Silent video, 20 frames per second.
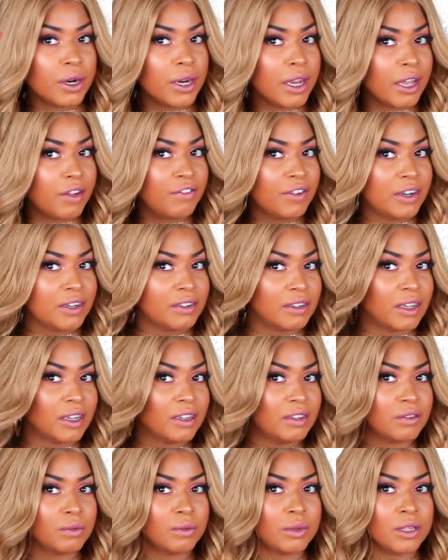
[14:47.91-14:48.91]
If it
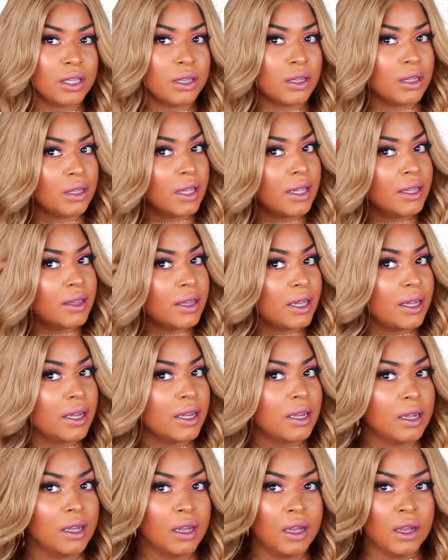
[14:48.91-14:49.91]
does really look like
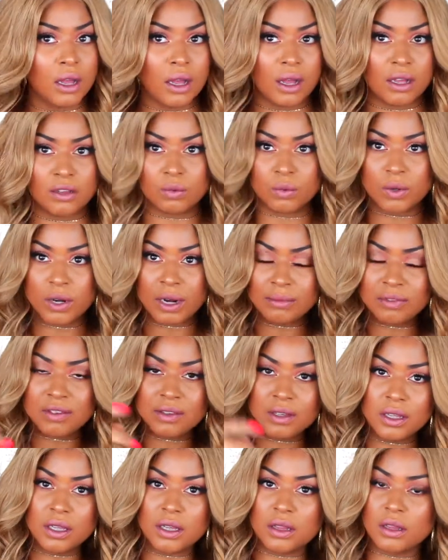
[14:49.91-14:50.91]
that as what I'm
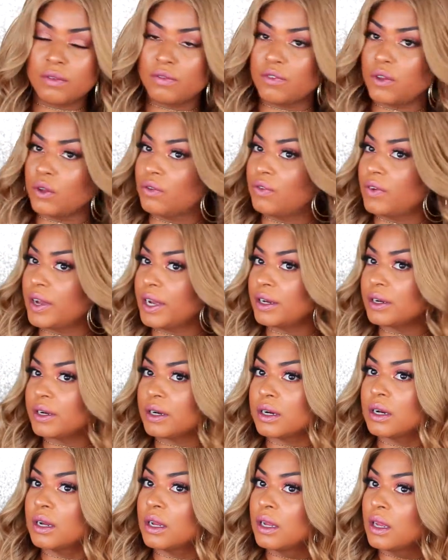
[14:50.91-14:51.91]
seeing in the
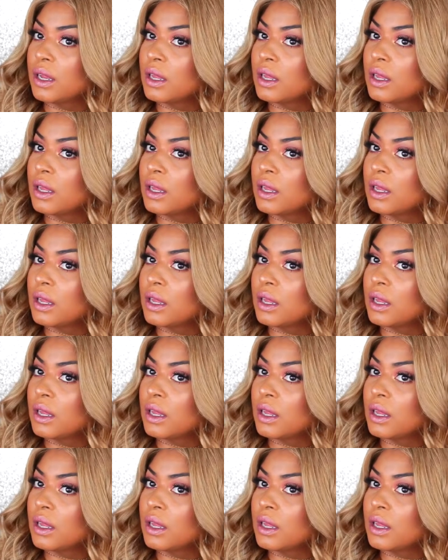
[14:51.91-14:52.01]
viewfinder,